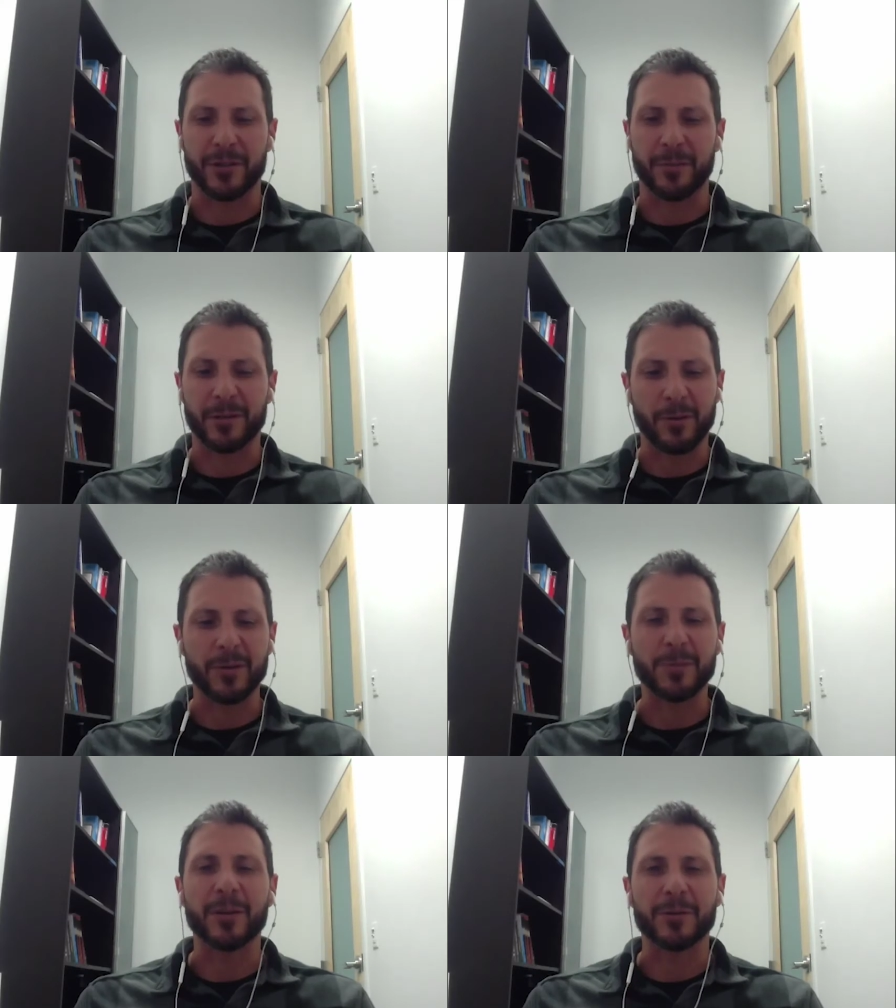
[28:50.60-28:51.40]
Sherman. It's
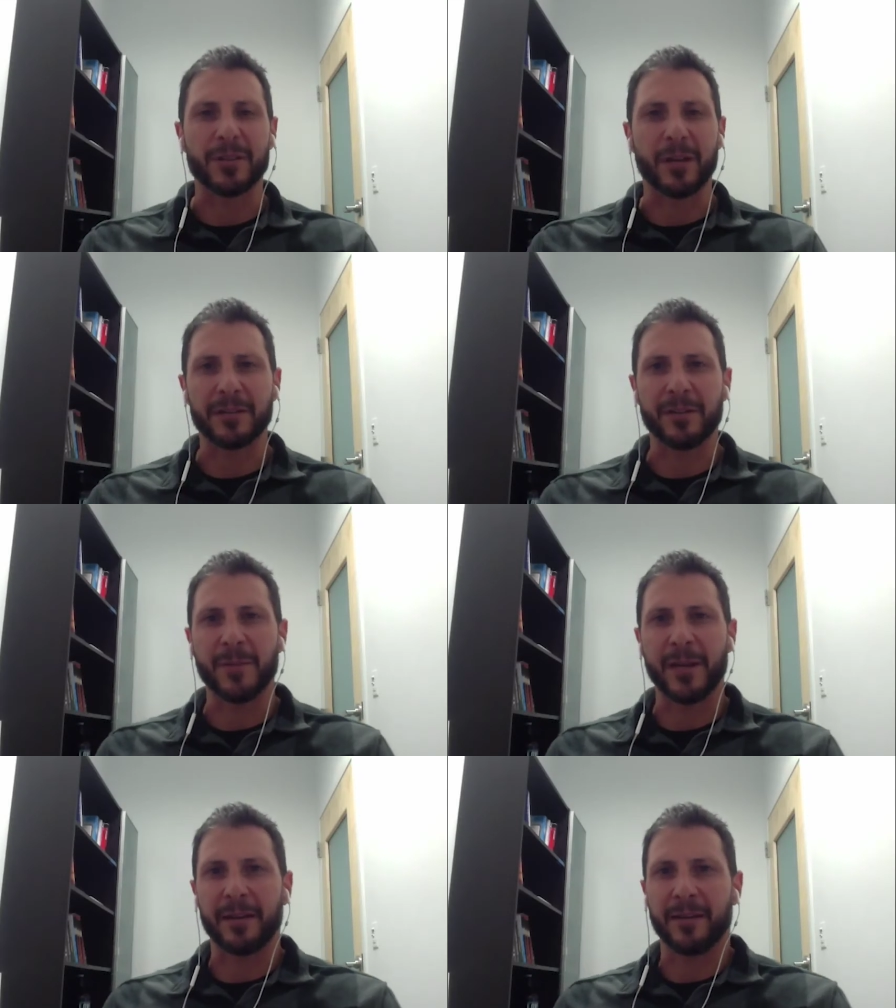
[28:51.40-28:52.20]
always a pleasure to talk to you,
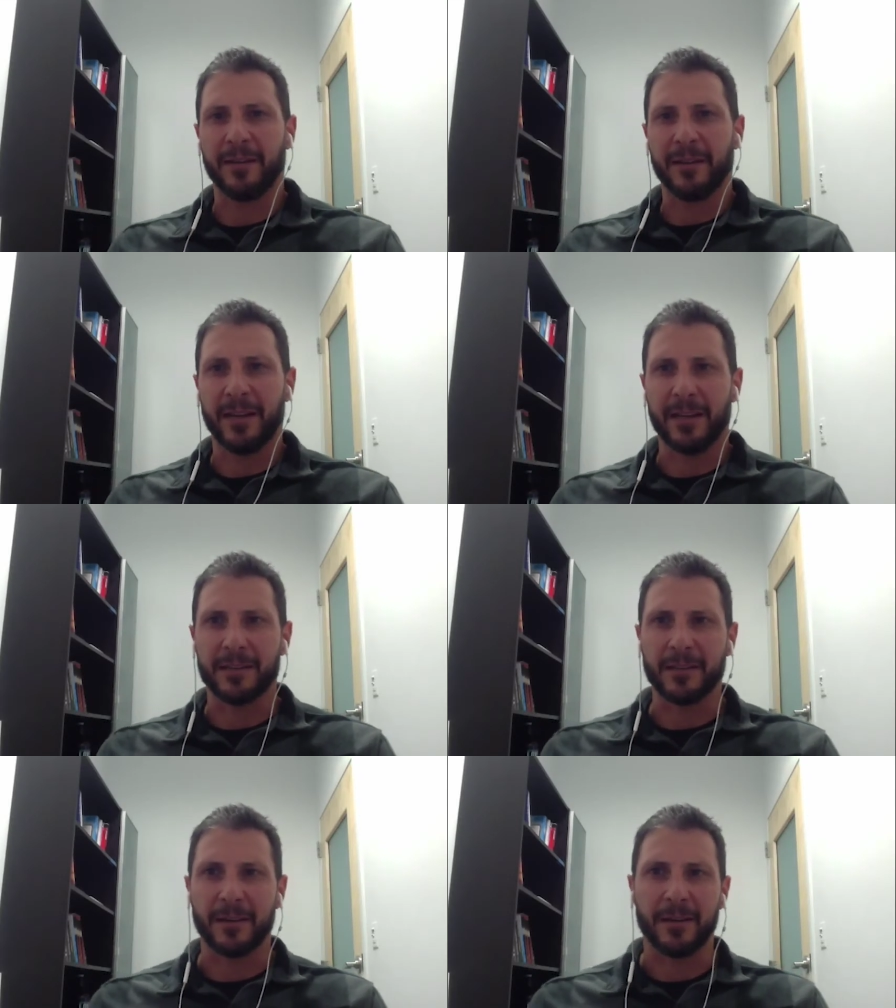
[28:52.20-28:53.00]
man.
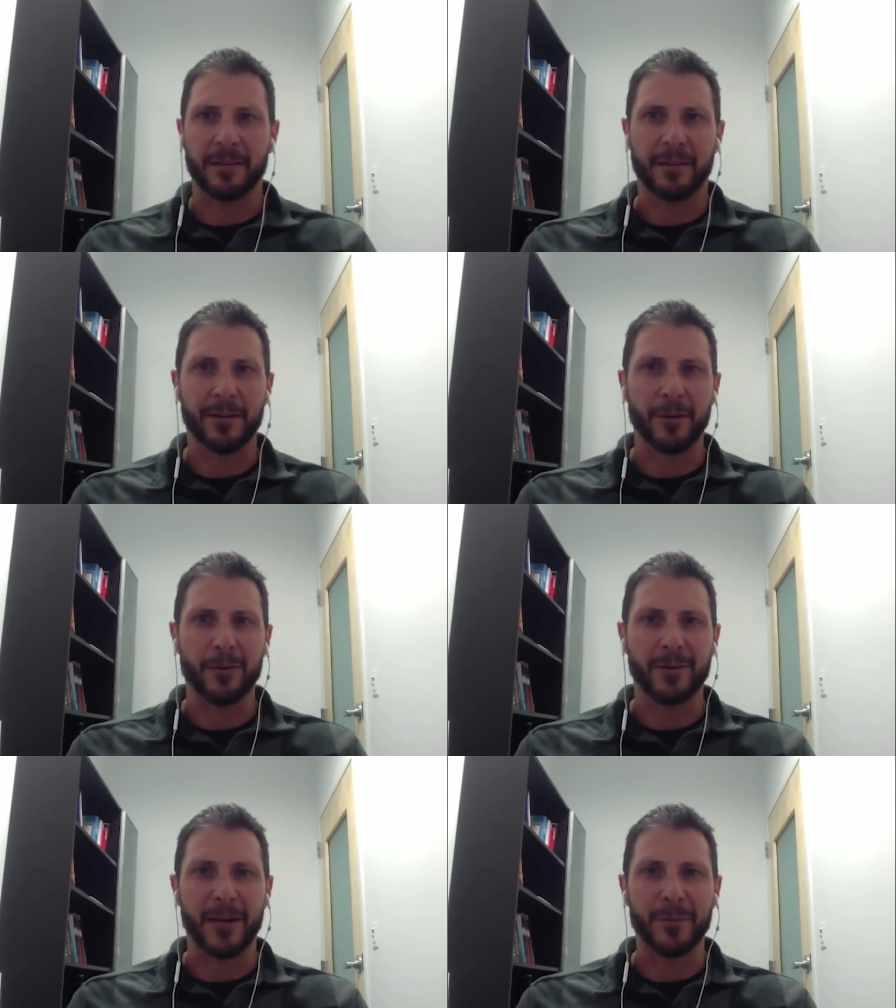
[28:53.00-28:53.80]
And uh, right. I know
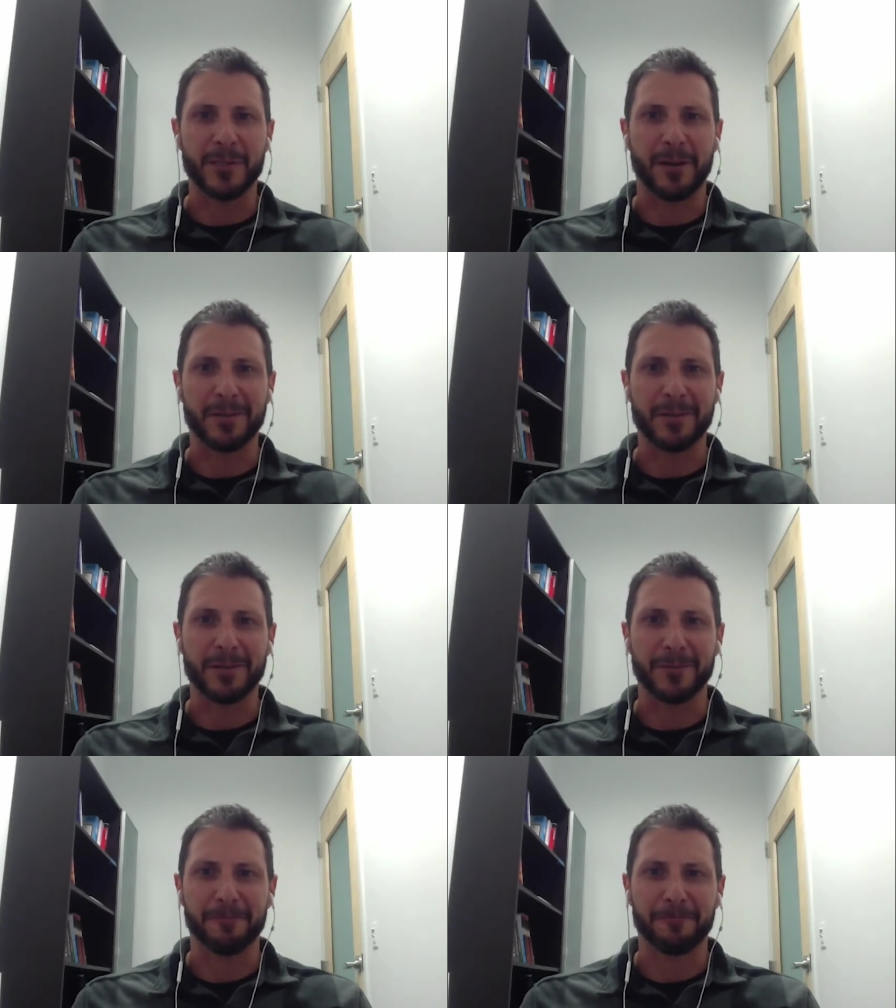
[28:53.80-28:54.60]
you and I will be talking soon.